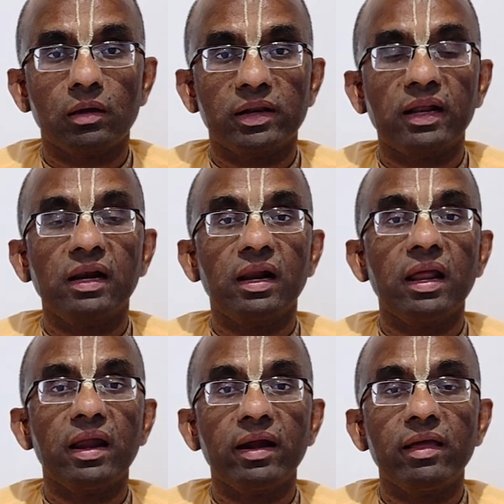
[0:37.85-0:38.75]

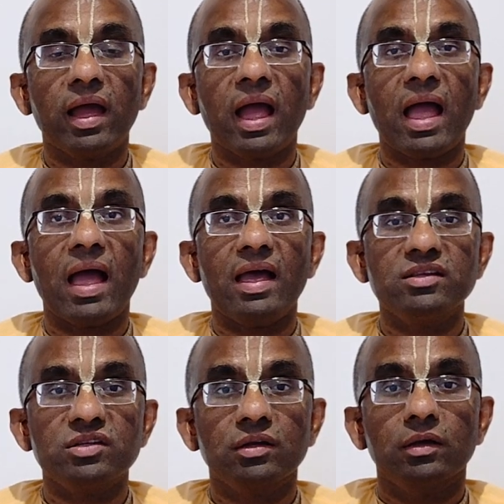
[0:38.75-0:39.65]
declared
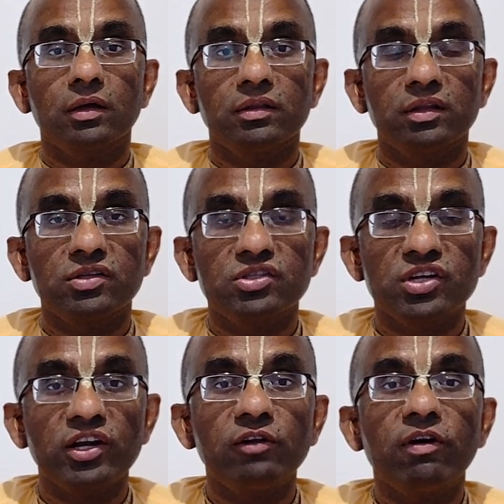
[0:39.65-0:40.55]
as the
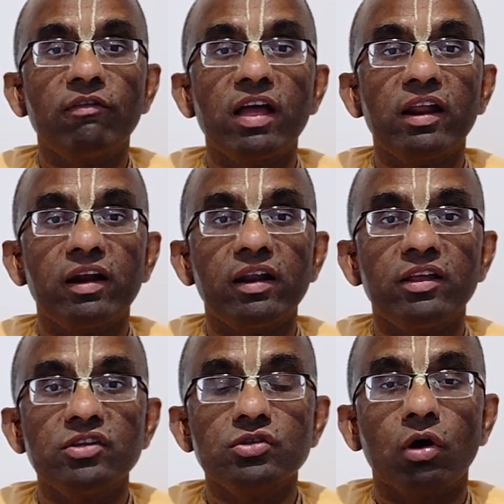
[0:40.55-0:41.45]
state of
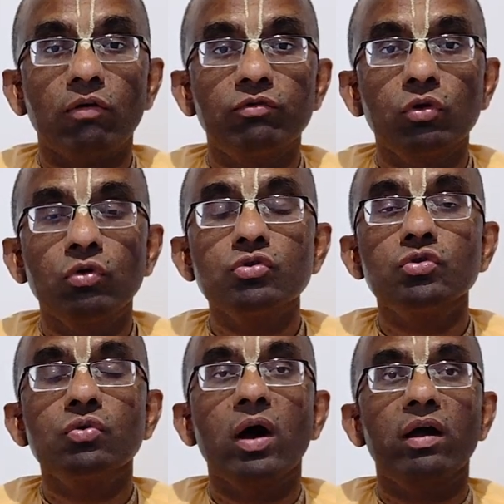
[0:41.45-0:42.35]
awareness of
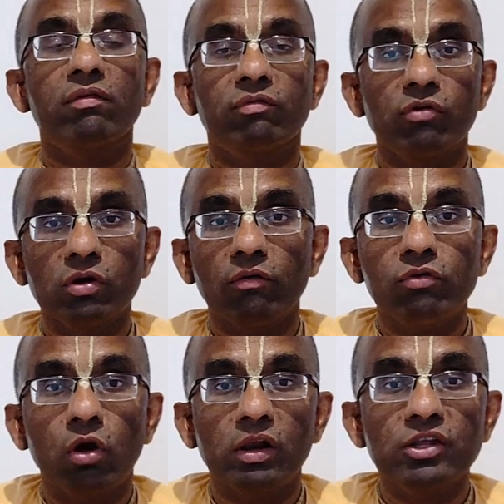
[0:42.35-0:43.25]
those who are full
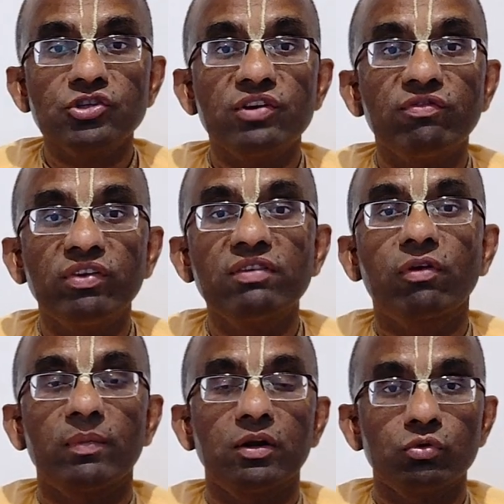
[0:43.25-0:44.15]
of knowledge and free
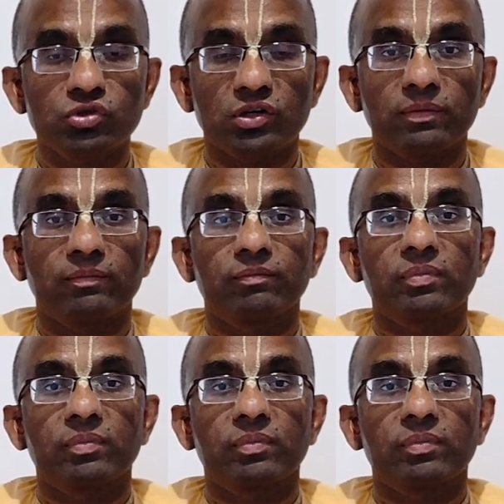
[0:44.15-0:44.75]
from illusion.